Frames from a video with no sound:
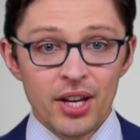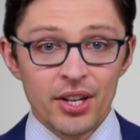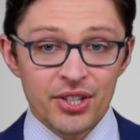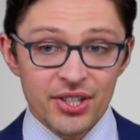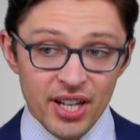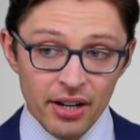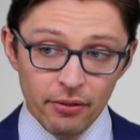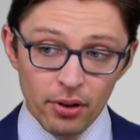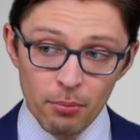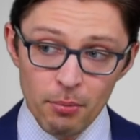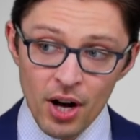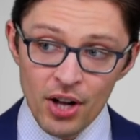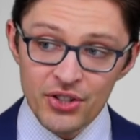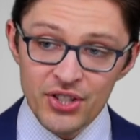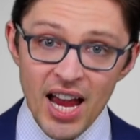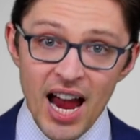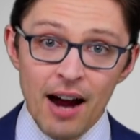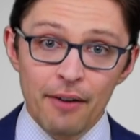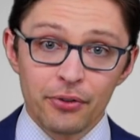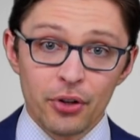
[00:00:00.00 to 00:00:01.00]
Several
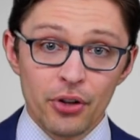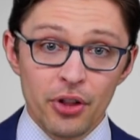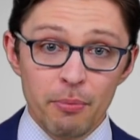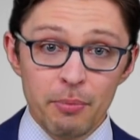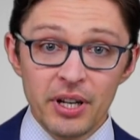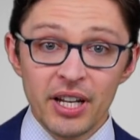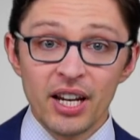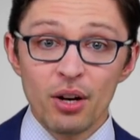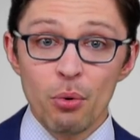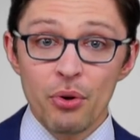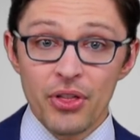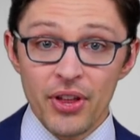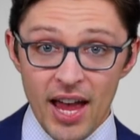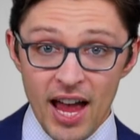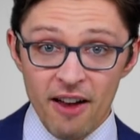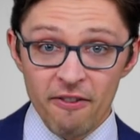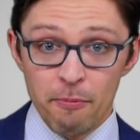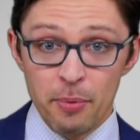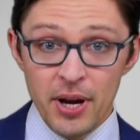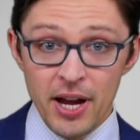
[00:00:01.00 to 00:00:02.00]
months after the meeting with the
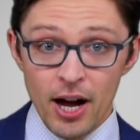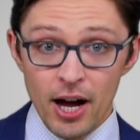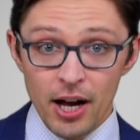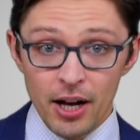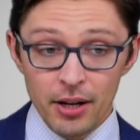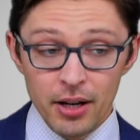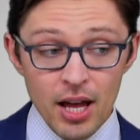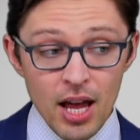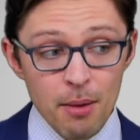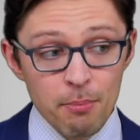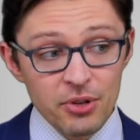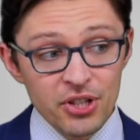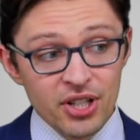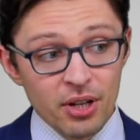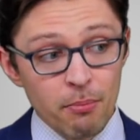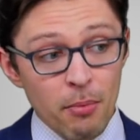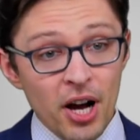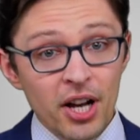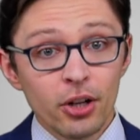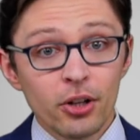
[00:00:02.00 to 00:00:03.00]
FBI,
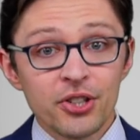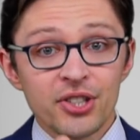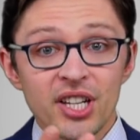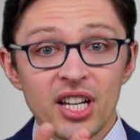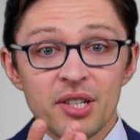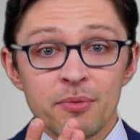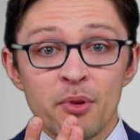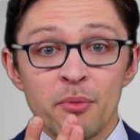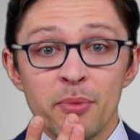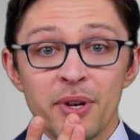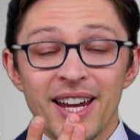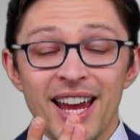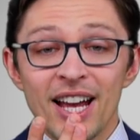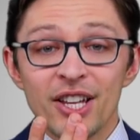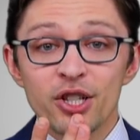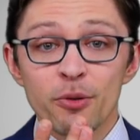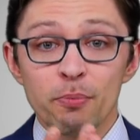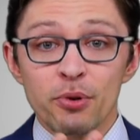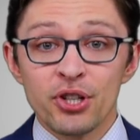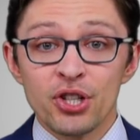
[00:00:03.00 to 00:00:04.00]
Mr. Michael Sussman
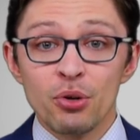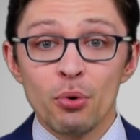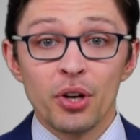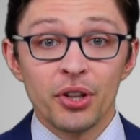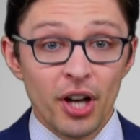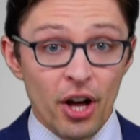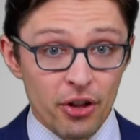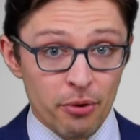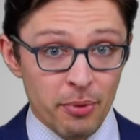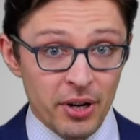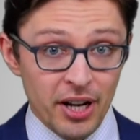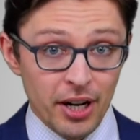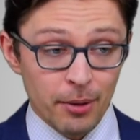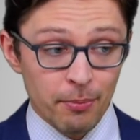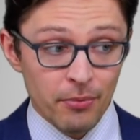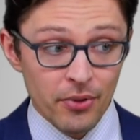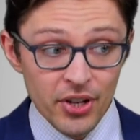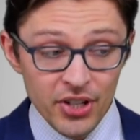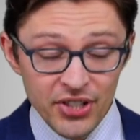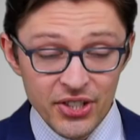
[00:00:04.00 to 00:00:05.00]
began to pursue another meeting,
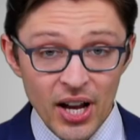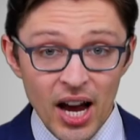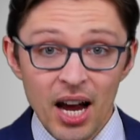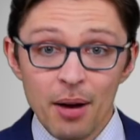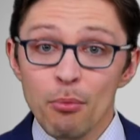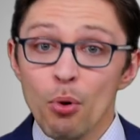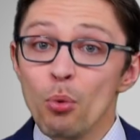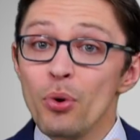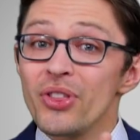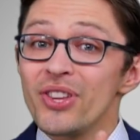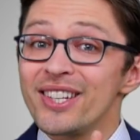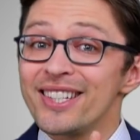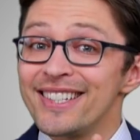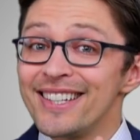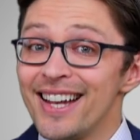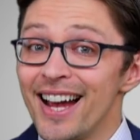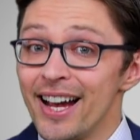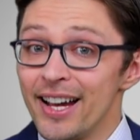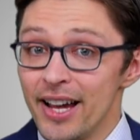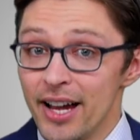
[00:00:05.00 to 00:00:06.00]
this time with the
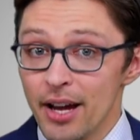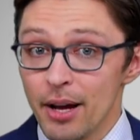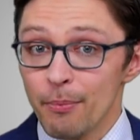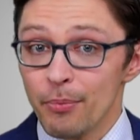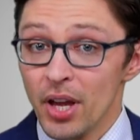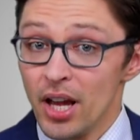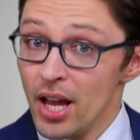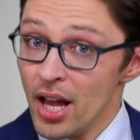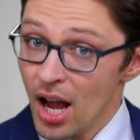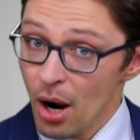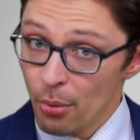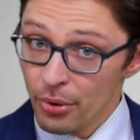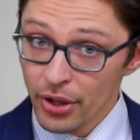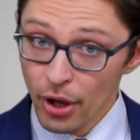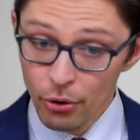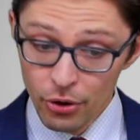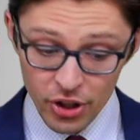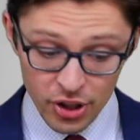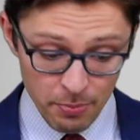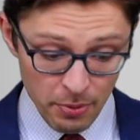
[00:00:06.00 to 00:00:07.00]
CIA. And we
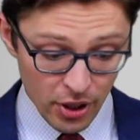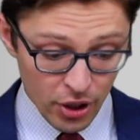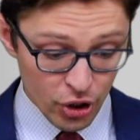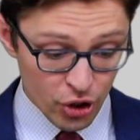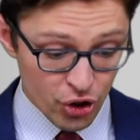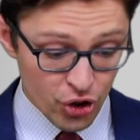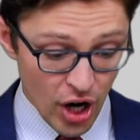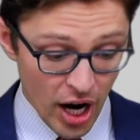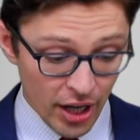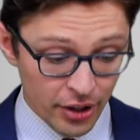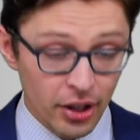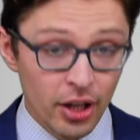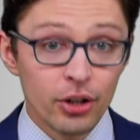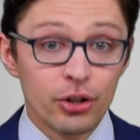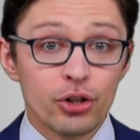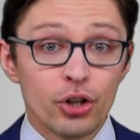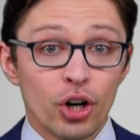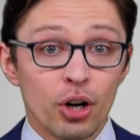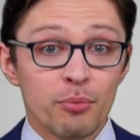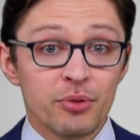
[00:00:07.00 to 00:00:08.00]
know this because John
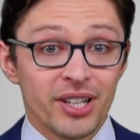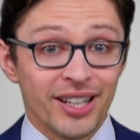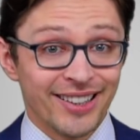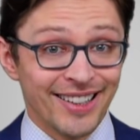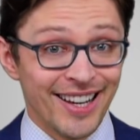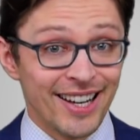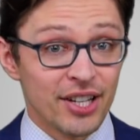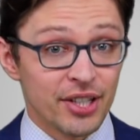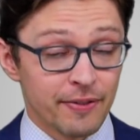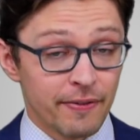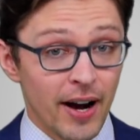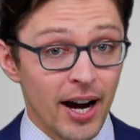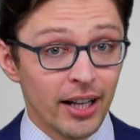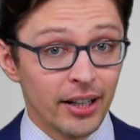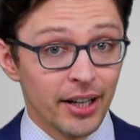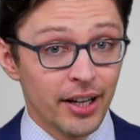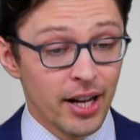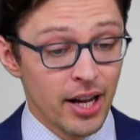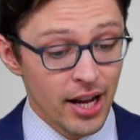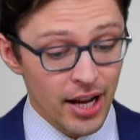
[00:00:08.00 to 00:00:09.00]
Durham's latest
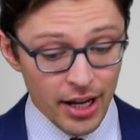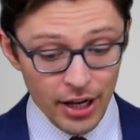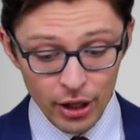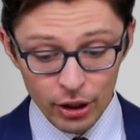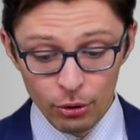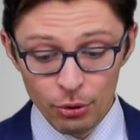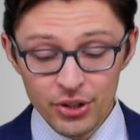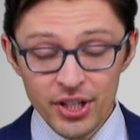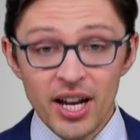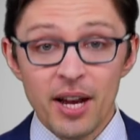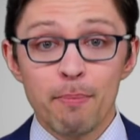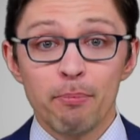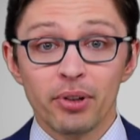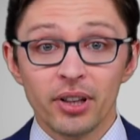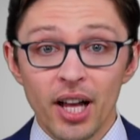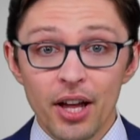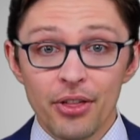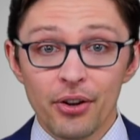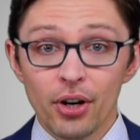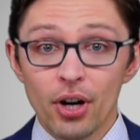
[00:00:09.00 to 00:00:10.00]
filing, it includes a
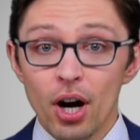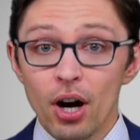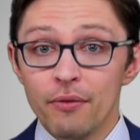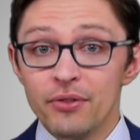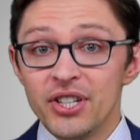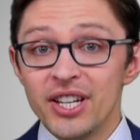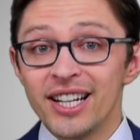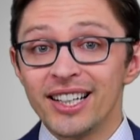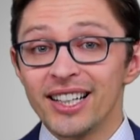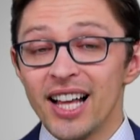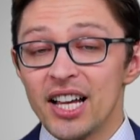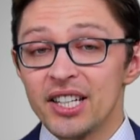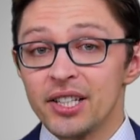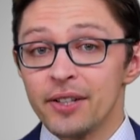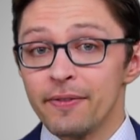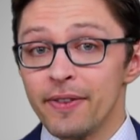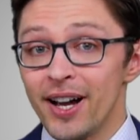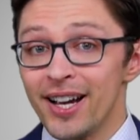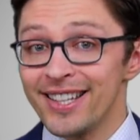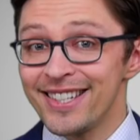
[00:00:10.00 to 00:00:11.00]
plethora of
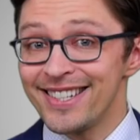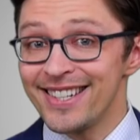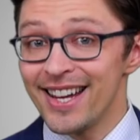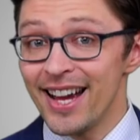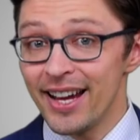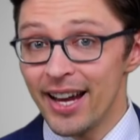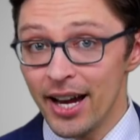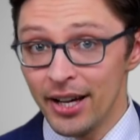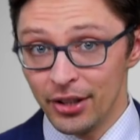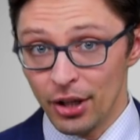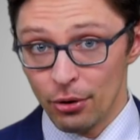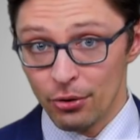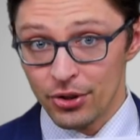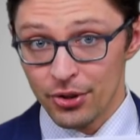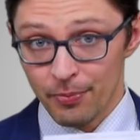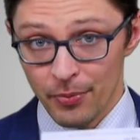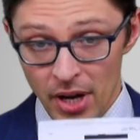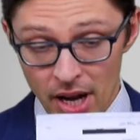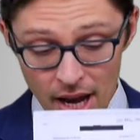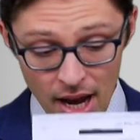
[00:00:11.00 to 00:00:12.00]
declassified CIA
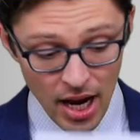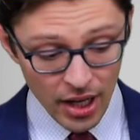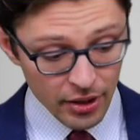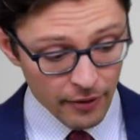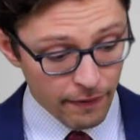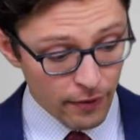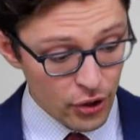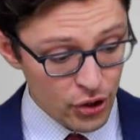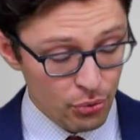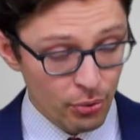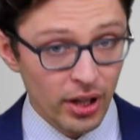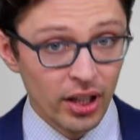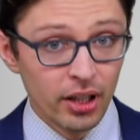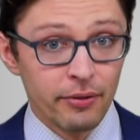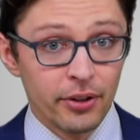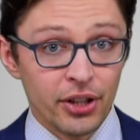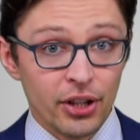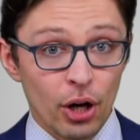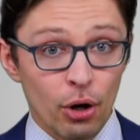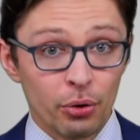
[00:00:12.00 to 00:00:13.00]
notes. And the first
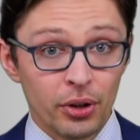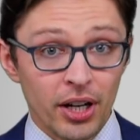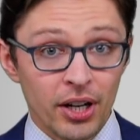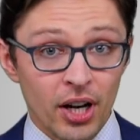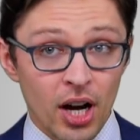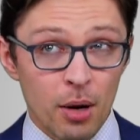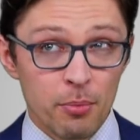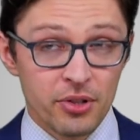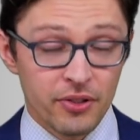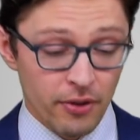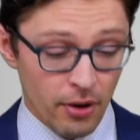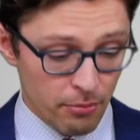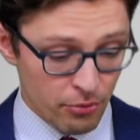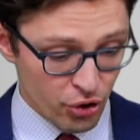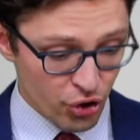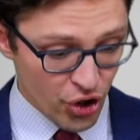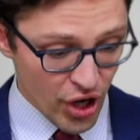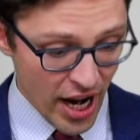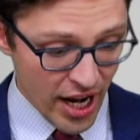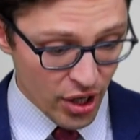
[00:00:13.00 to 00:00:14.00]
relevant note, it comes
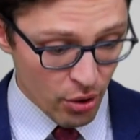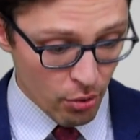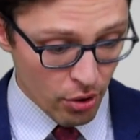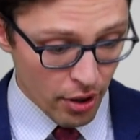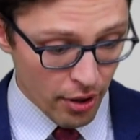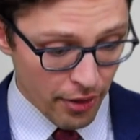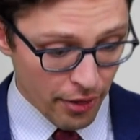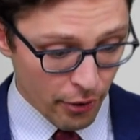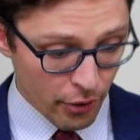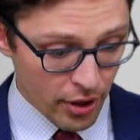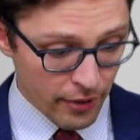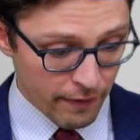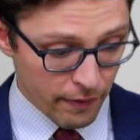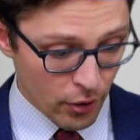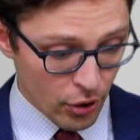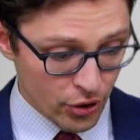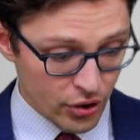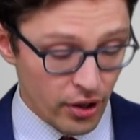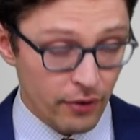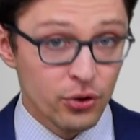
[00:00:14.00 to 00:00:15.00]
from January
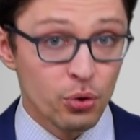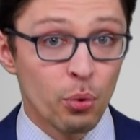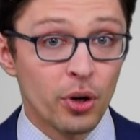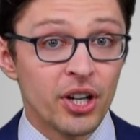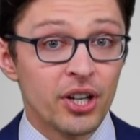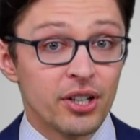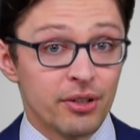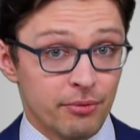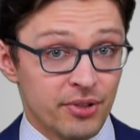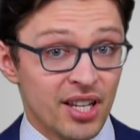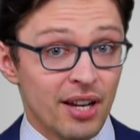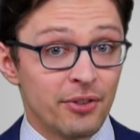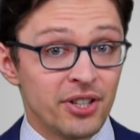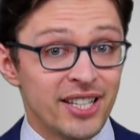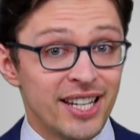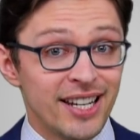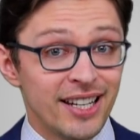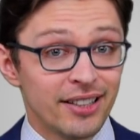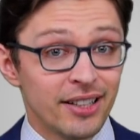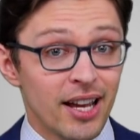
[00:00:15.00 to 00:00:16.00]
31st of
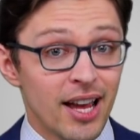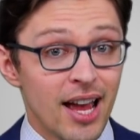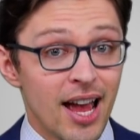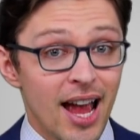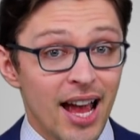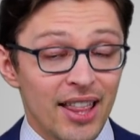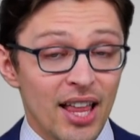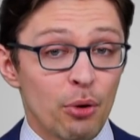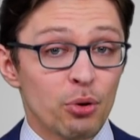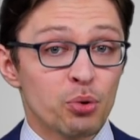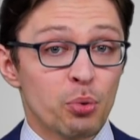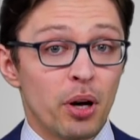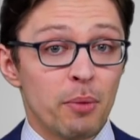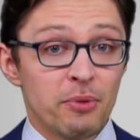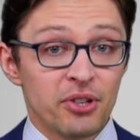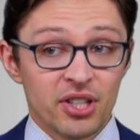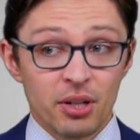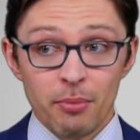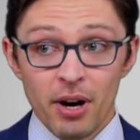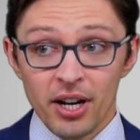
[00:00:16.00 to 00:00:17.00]
2017, and that was when
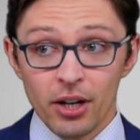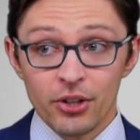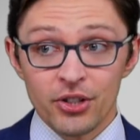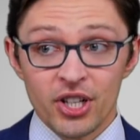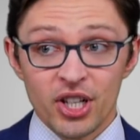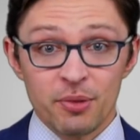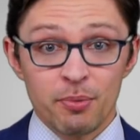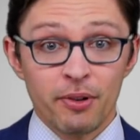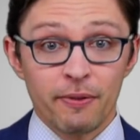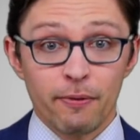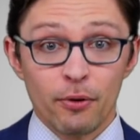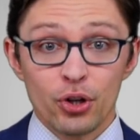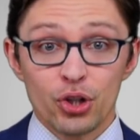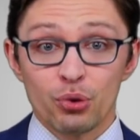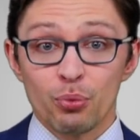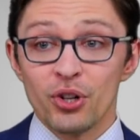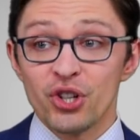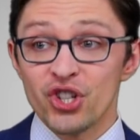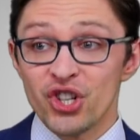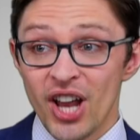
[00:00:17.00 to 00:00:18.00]
Mr. Michael Sussman
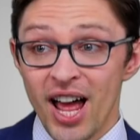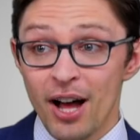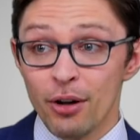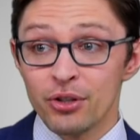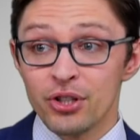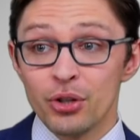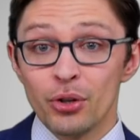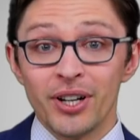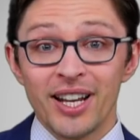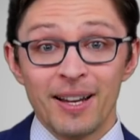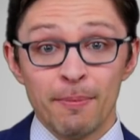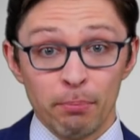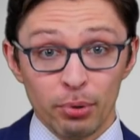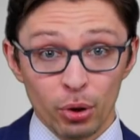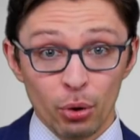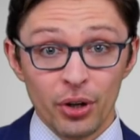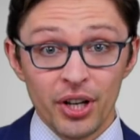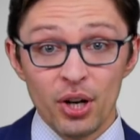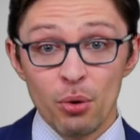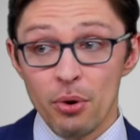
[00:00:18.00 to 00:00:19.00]
first reached out to an
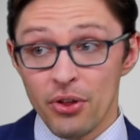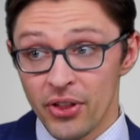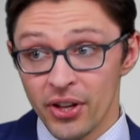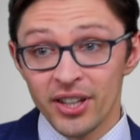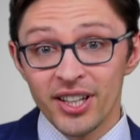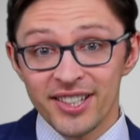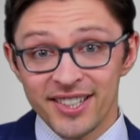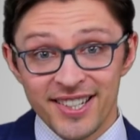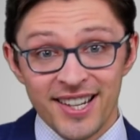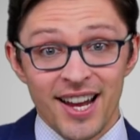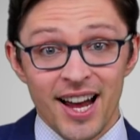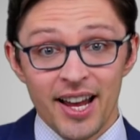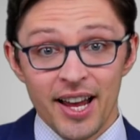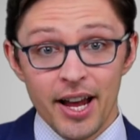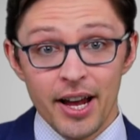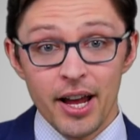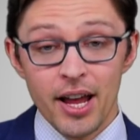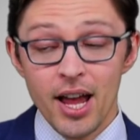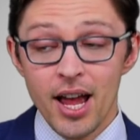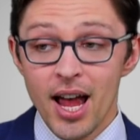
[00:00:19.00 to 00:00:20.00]
employee within the
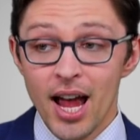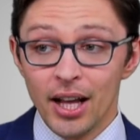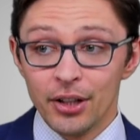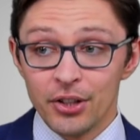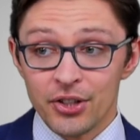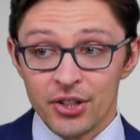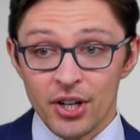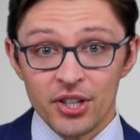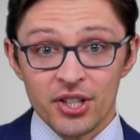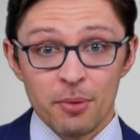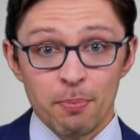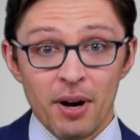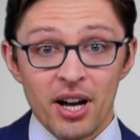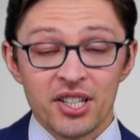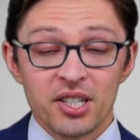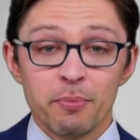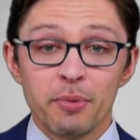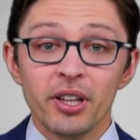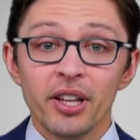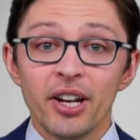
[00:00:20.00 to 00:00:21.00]
CIA and discussed the
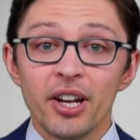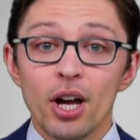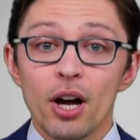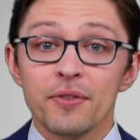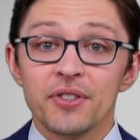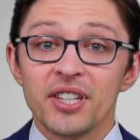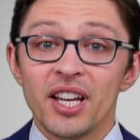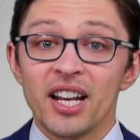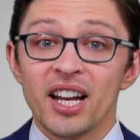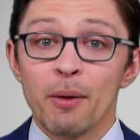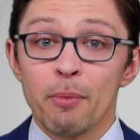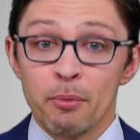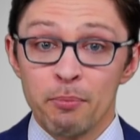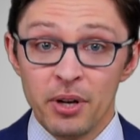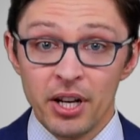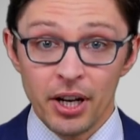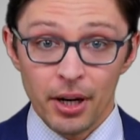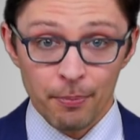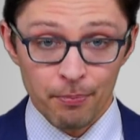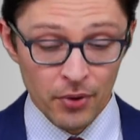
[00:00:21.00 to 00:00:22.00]
possibility of setting up a
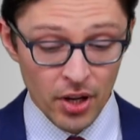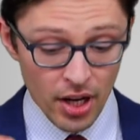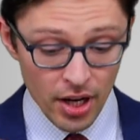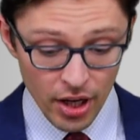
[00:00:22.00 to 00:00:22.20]
meeting.